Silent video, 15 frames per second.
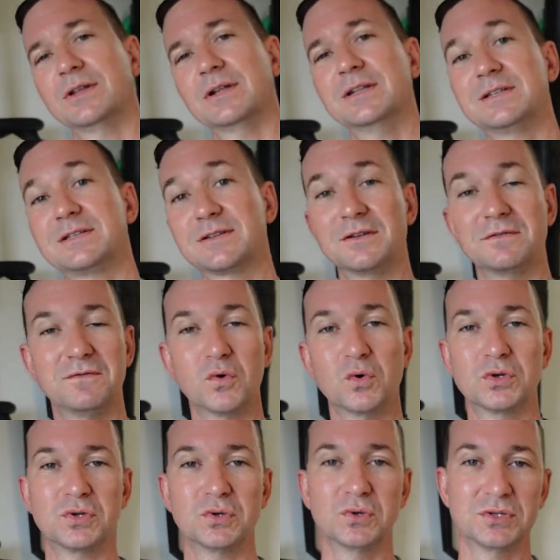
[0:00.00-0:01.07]
the list of the 4
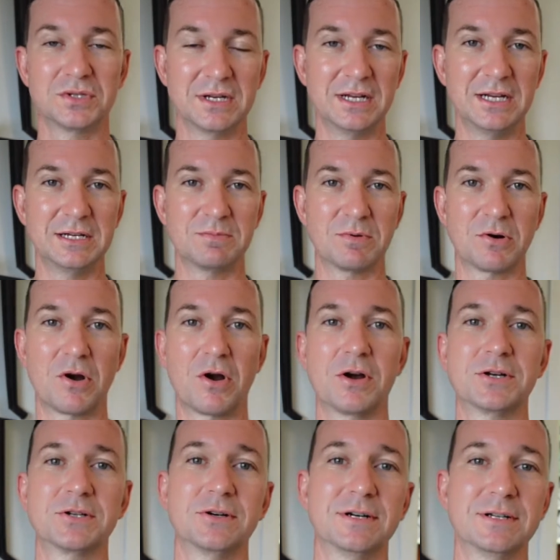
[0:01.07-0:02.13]
tools that need to
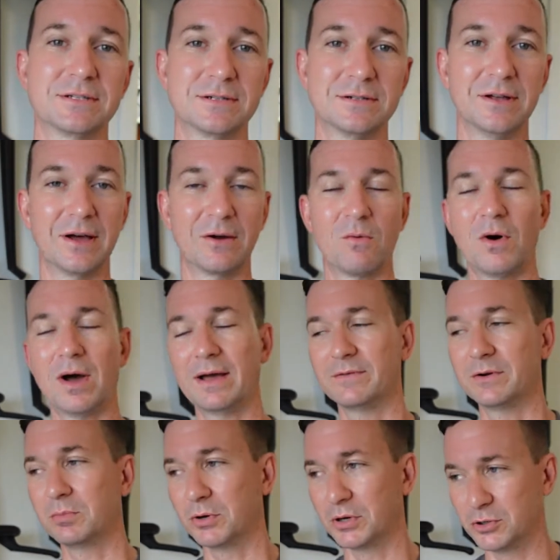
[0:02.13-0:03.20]
prioritize. Like, why
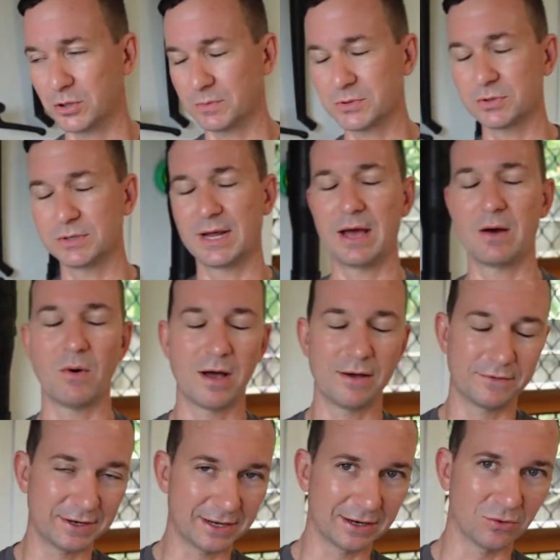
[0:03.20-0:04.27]
haven't I put a drop saw down? Why
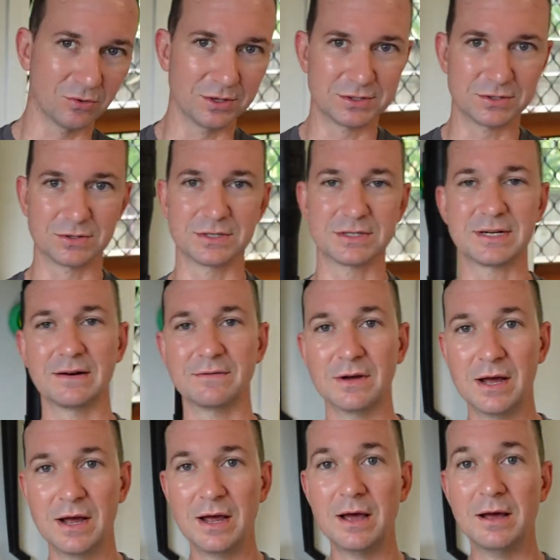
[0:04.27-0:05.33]
haven't I done all this sort of stuff?
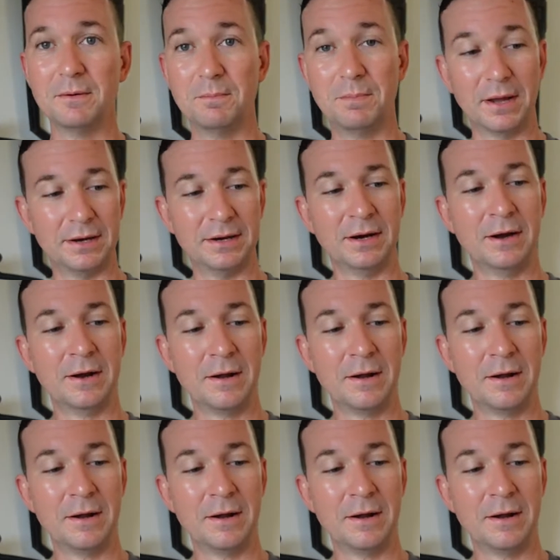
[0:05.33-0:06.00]
But